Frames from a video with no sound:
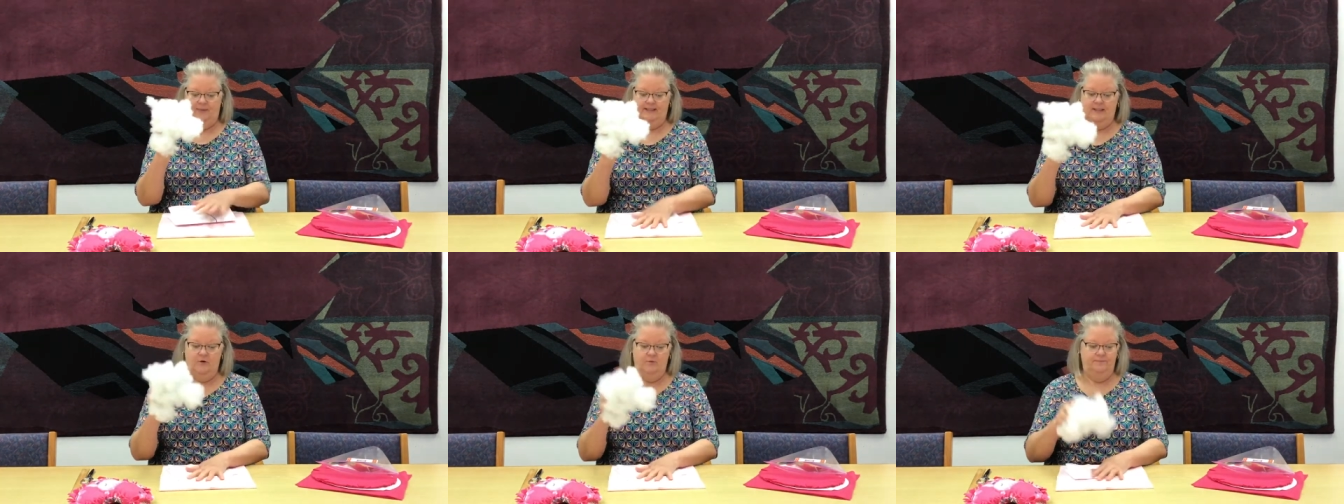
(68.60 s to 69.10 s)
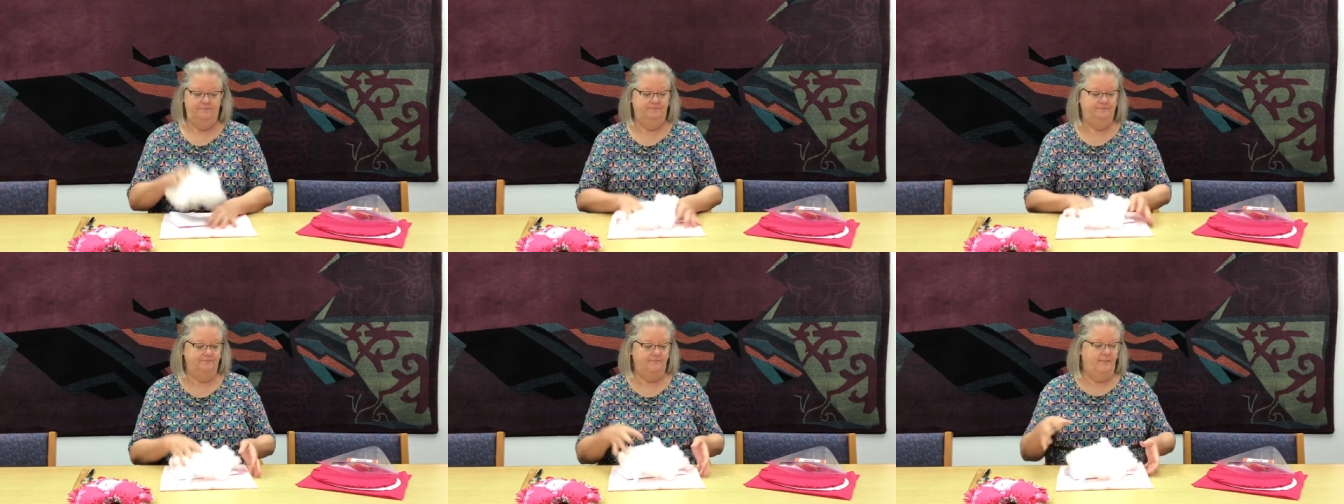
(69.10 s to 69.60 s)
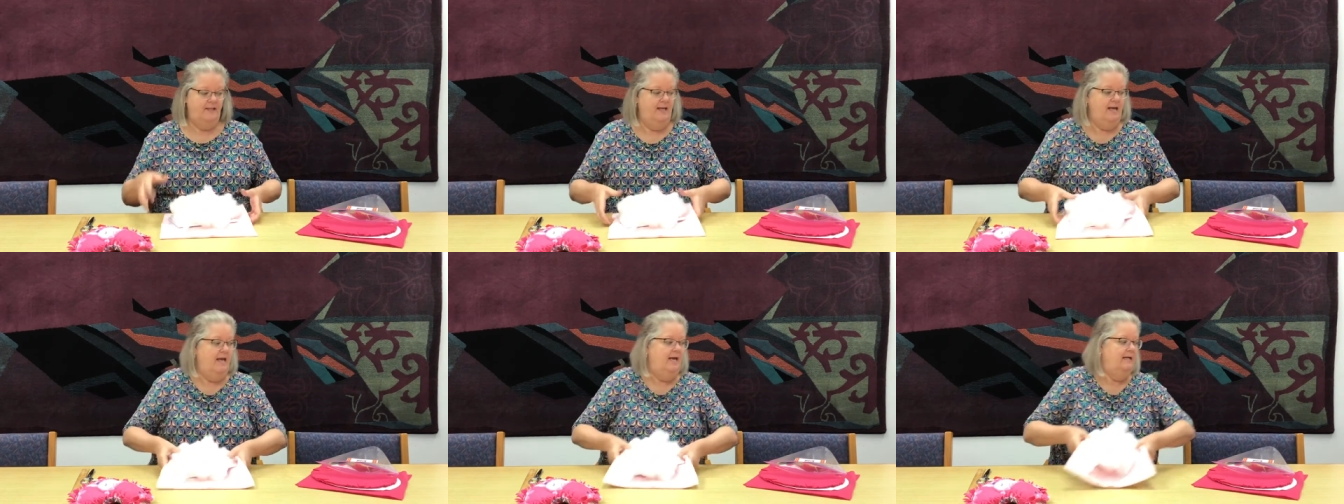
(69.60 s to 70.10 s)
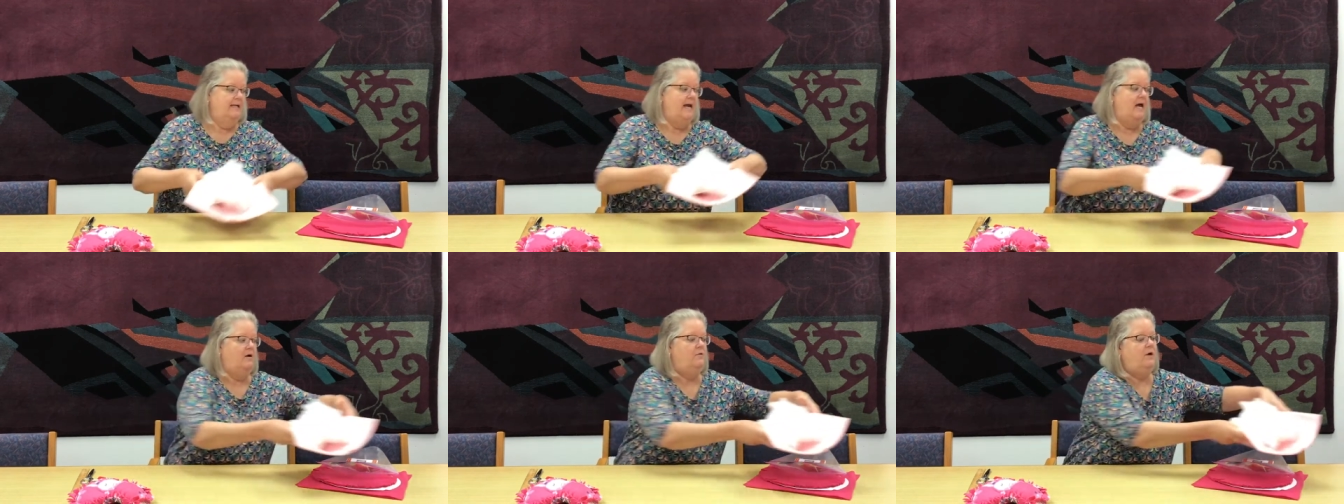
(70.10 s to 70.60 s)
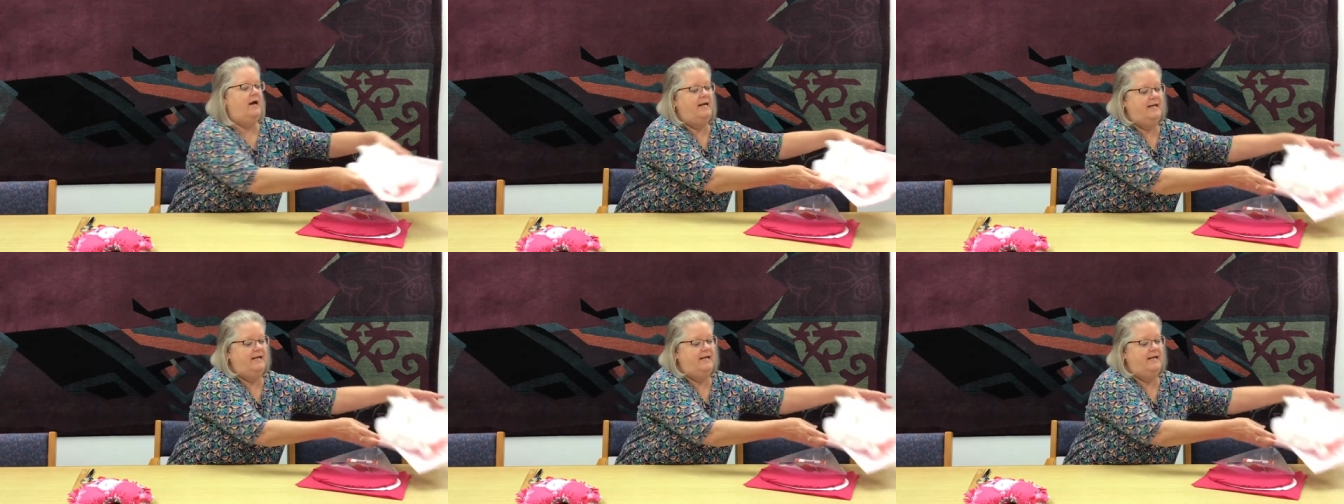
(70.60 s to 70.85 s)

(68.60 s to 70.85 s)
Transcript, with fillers: pillow. Now I